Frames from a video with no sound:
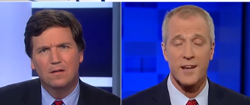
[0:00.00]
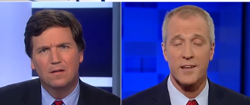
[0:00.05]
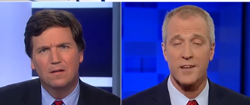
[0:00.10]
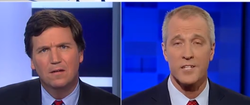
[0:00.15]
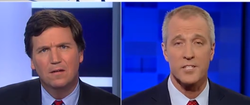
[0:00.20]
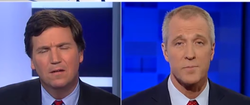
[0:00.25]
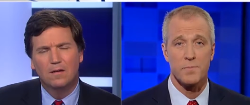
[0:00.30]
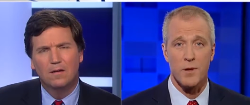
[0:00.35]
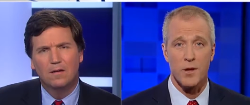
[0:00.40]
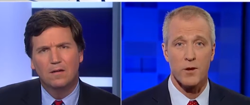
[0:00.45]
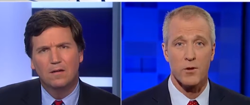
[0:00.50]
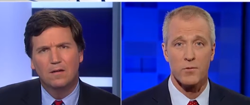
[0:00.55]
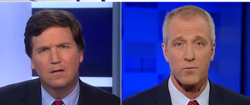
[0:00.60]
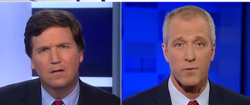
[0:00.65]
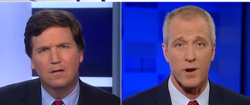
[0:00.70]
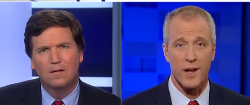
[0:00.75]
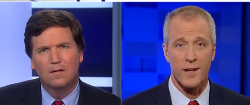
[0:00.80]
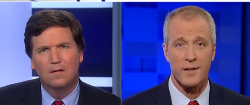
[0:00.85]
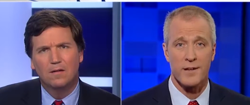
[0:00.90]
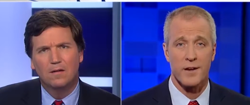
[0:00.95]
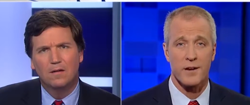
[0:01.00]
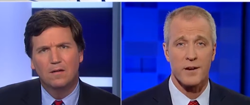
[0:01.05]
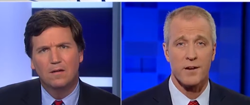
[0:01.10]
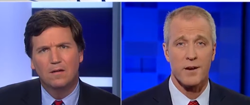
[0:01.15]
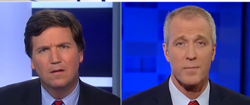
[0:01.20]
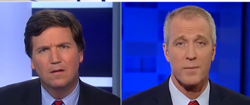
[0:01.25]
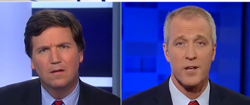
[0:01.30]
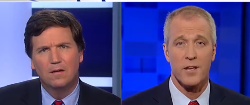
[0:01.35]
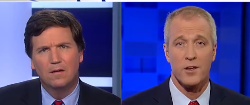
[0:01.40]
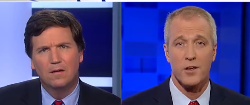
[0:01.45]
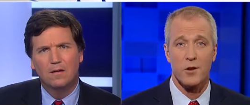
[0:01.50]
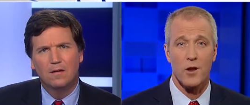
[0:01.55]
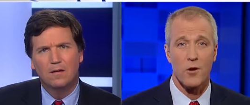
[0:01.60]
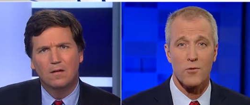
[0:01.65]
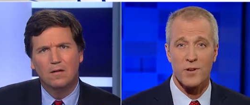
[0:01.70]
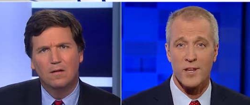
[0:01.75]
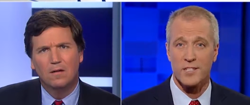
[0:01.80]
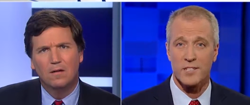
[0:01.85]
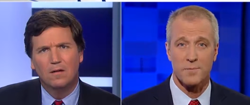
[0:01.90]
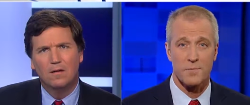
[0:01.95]
Speaker 1: in dispute, right, Tucker? I mean, you don't
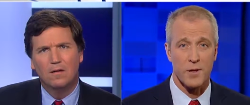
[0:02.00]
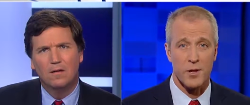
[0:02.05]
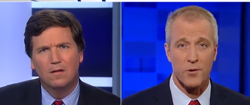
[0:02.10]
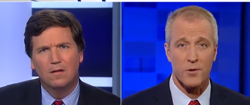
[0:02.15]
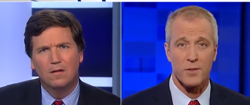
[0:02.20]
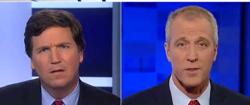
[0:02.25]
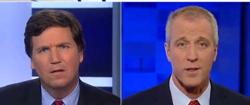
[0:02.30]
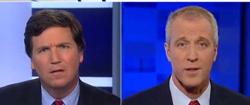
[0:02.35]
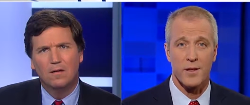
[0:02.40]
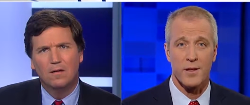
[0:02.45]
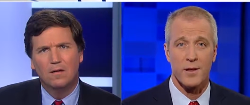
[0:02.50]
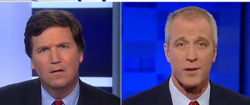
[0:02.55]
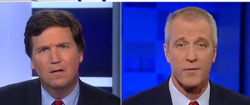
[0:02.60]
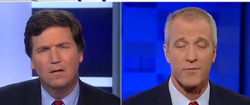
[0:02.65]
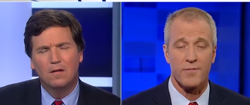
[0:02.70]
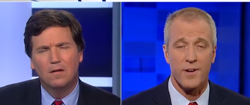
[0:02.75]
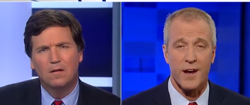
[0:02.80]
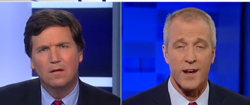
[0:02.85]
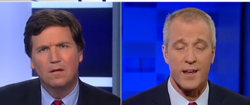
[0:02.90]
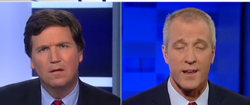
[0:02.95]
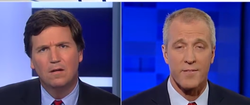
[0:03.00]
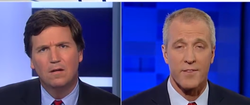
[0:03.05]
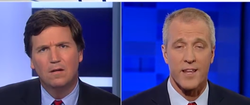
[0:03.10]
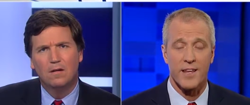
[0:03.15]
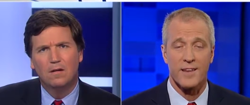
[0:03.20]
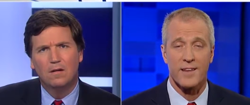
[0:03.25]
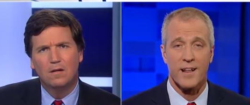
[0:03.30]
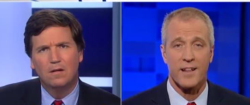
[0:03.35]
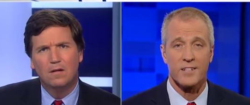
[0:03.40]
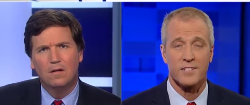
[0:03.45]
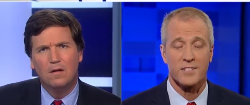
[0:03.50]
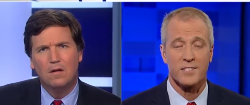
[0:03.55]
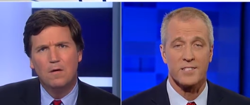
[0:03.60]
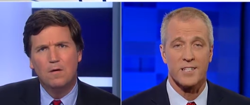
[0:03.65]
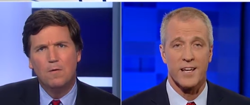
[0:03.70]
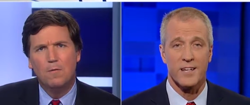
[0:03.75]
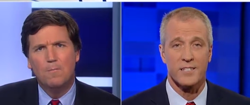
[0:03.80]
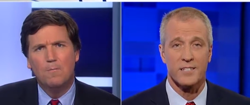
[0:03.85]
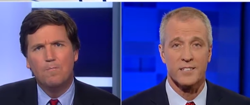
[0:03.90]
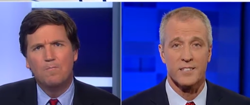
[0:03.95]
dispute the finding of the intelligence
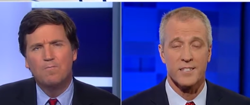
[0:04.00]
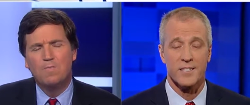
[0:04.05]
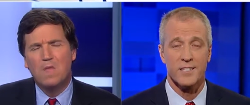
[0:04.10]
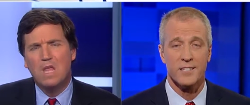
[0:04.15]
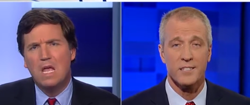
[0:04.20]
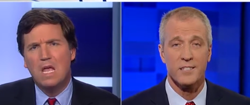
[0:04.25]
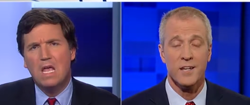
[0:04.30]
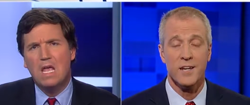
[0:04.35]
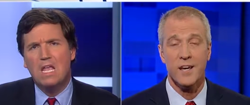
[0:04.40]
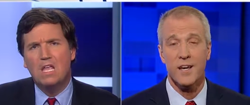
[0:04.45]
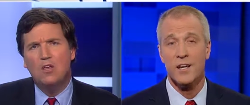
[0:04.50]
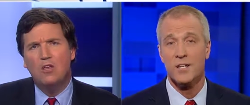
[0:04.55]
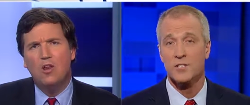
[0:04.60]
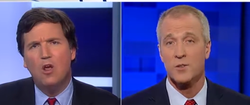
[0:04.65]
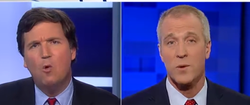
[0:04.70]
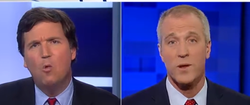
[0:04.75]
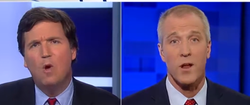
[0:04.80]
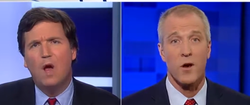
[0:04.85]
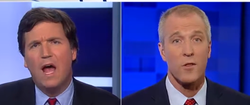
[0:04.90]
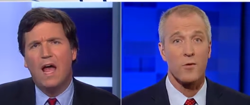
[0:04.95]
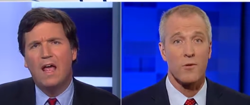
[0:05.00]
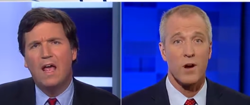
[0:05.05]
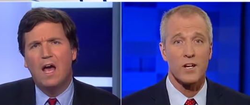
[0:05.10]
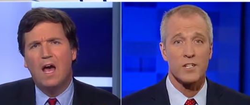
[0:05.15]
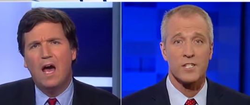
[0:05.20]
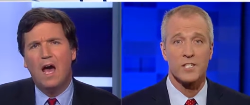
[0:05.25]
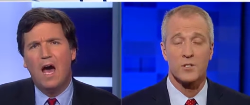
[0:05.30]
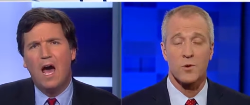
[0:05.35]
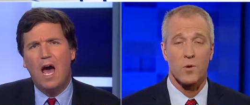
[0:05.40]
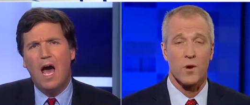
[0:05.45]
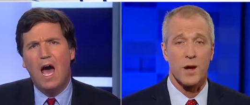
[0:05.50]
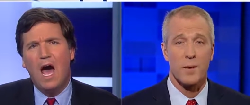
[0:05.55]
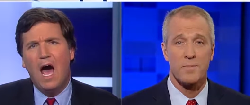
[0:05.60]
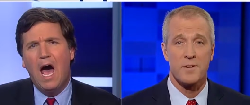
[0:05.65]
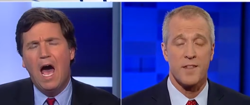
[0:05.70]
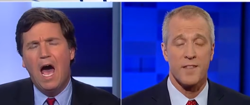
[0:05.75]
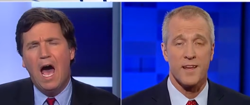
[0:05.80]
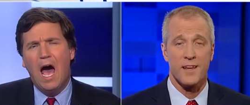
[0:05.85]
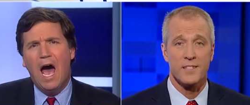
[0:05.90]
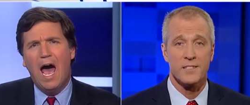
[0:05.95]
agencies. so we know I, the Russians were up
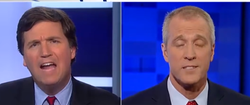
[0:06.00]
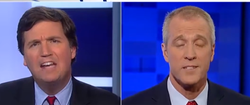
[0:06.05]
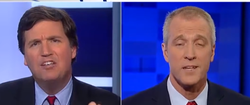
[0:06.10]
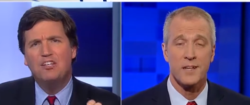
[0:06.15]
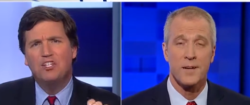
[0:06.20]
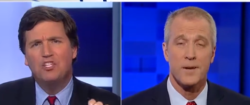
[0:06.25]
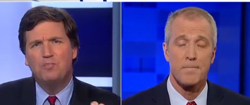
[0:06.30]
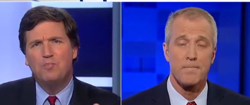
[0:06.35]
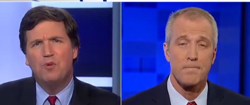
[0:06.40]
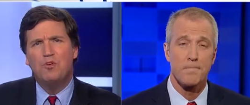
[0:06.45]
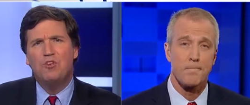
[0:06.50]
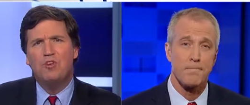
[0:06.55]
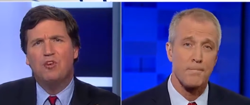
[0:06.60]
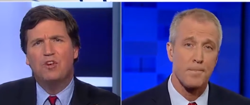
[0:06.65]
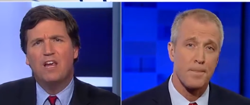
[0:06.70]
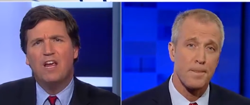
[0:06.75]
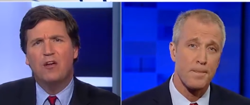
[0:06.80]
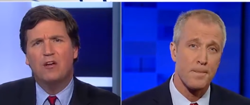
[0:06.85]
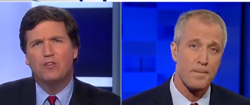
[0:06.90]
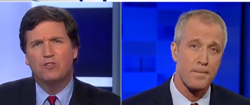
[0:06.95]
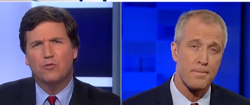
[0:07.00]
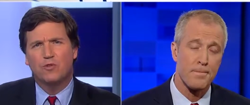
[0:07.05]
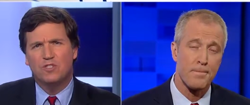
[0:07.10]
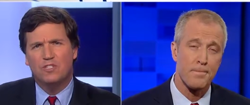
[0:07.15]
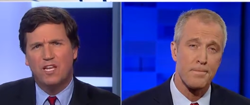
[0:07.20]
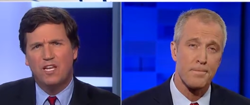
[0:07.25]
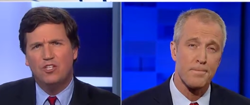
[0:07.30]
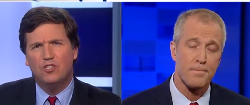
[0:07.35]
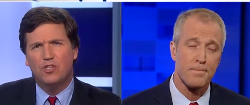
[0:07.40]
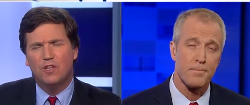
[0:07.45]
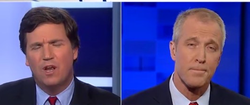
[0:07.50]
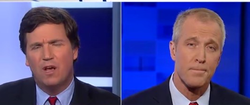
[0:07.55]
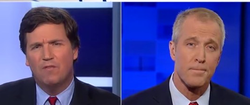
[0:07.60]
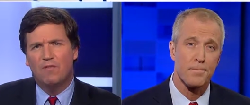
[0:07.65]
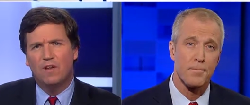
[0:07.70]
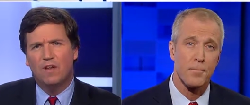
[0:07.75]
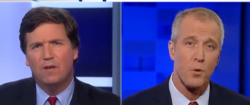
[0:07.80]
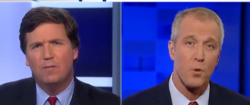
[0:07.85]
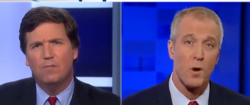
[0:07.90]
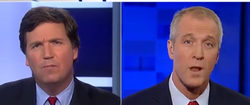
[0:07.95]
to this.
Speaker 2: I dispute your characterization of
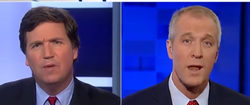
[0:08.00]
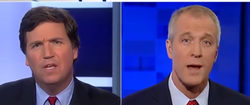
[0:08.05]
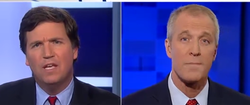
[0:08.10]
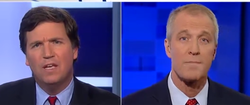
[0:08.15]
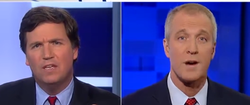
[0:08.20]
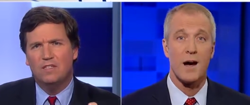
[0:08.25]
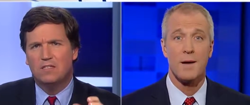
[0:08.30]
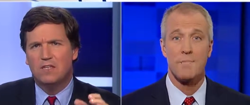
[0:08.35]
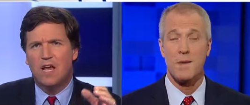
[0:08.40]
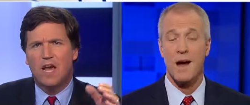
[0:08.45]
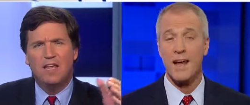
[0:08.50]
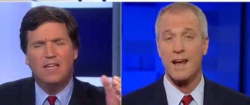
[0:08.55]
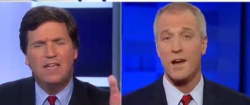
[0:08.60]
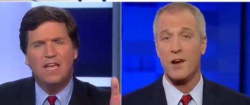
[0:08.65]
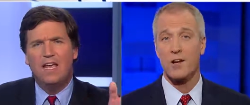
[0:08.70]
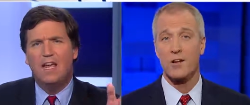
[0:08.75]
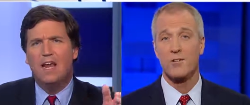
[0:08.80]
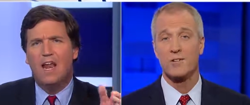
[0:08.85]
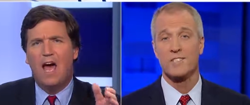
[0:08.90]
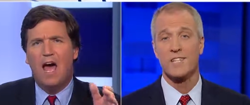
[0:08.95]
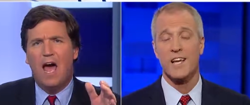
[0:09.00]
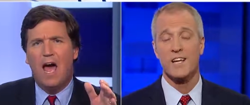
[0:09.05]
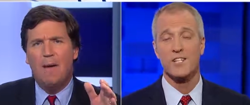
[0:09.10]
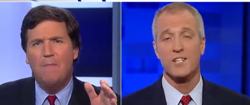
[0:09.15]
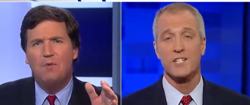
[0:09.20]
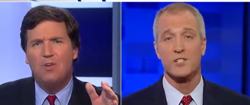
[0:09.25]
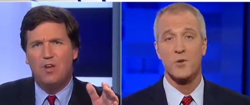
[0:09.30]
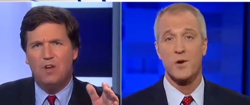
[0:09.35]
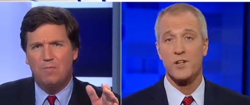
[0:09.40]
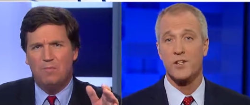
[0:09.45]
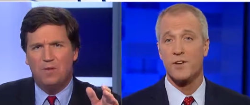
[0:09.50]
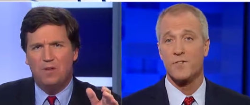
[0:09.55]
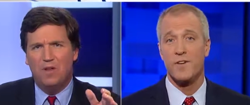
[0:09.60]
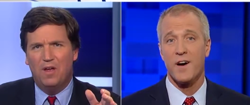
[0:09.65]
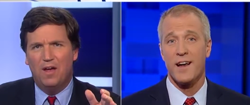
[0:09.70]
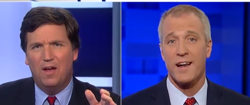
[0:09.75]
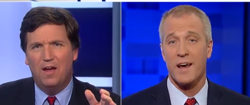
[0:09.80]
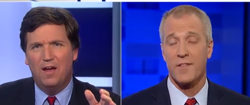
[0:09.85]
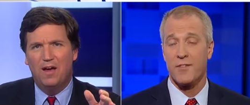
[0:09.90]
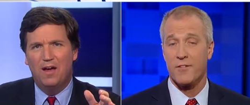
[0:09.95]
it. Well, because I'm, my again, characterization is we should
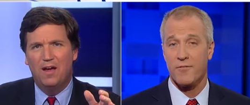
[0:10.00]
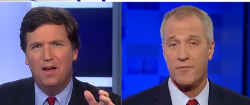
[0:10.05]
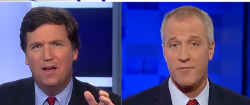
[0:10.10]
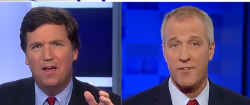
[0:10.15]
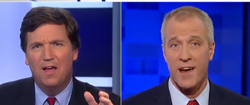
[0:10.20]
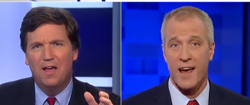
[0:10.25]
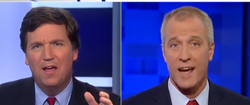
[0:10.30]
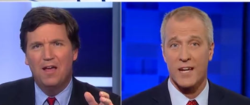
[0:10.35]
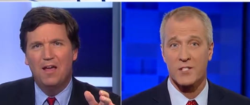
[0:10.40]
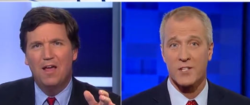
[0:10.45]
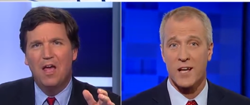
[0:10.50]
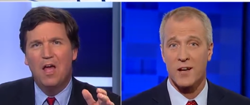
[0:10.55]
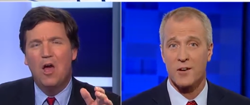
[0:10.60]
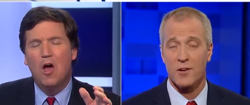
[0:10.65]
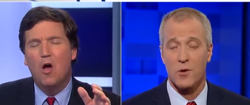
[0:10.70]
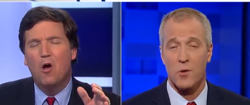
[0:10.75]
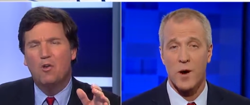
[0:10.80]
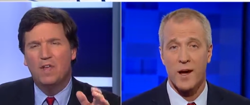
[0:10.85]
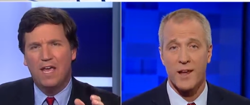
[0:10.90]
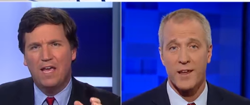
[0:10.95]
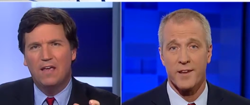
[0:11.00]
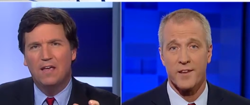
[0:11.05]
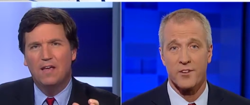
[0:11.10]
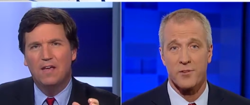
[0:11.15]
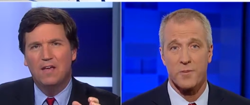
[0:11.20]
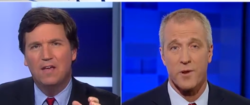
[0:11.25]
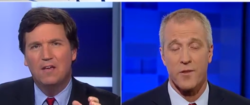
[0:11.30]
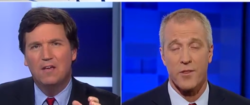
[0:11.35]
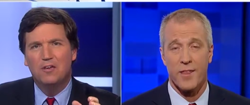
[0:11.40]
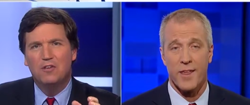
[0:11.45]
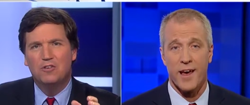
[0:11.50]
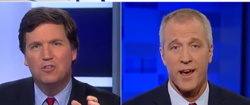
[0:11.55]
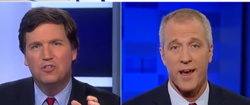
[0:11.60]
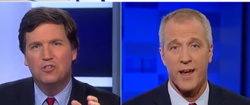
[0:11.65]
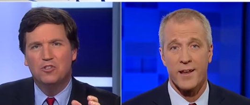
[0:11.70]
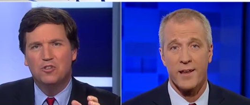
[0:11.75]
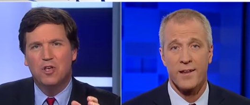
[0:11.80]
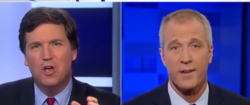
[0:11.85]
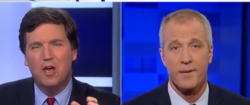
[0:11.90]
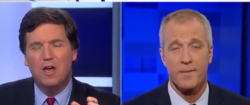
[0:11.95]
find
Speaker 1: out the facts. I don't know okay. why you dispute
Speaker 2: that.